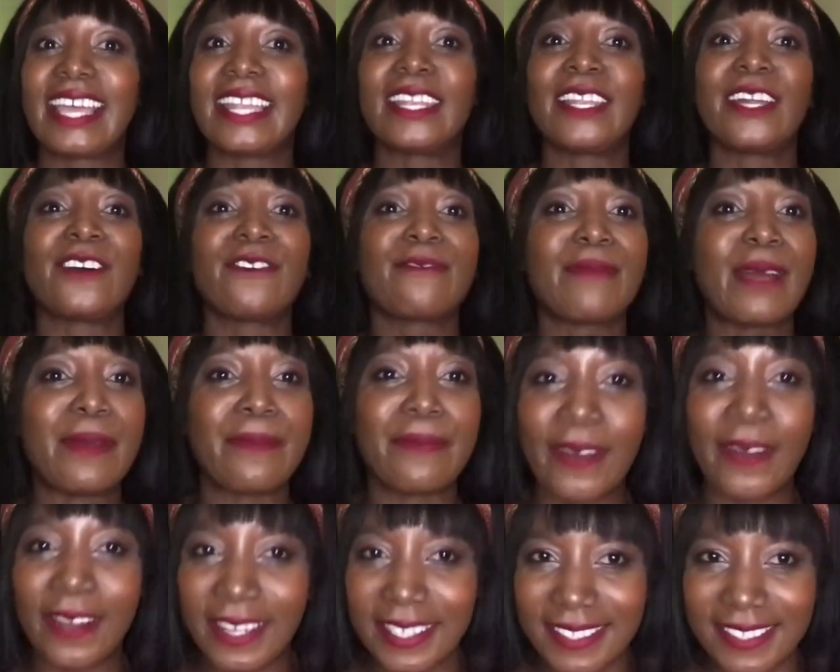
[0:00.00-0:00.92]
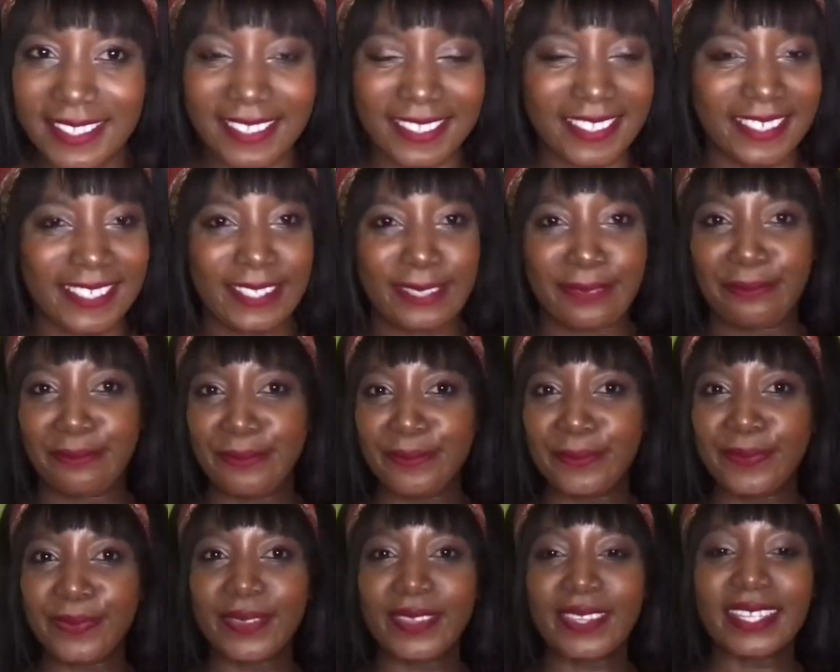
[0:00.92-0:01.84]
I love my parties.
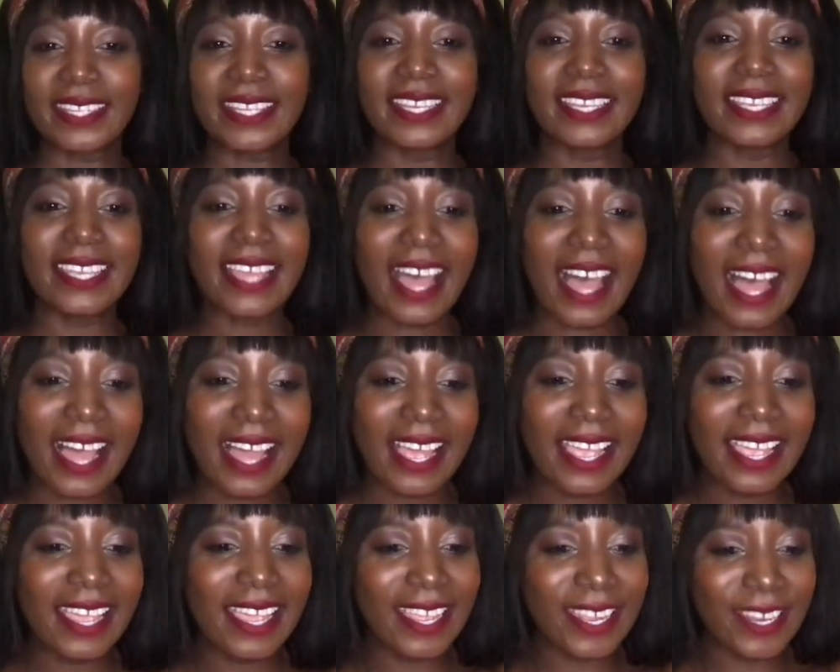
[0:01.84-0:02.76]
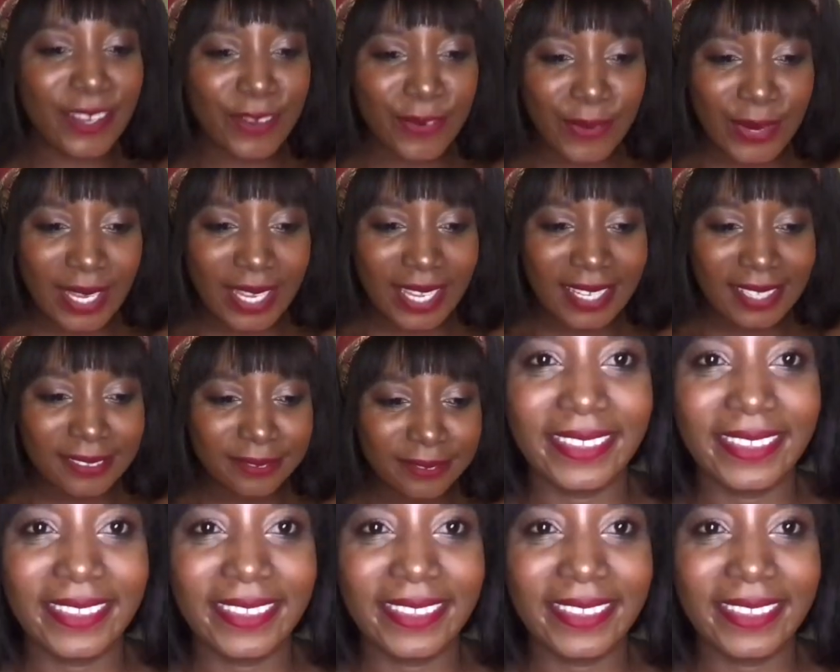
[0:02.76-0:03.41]
Yeah, anyway.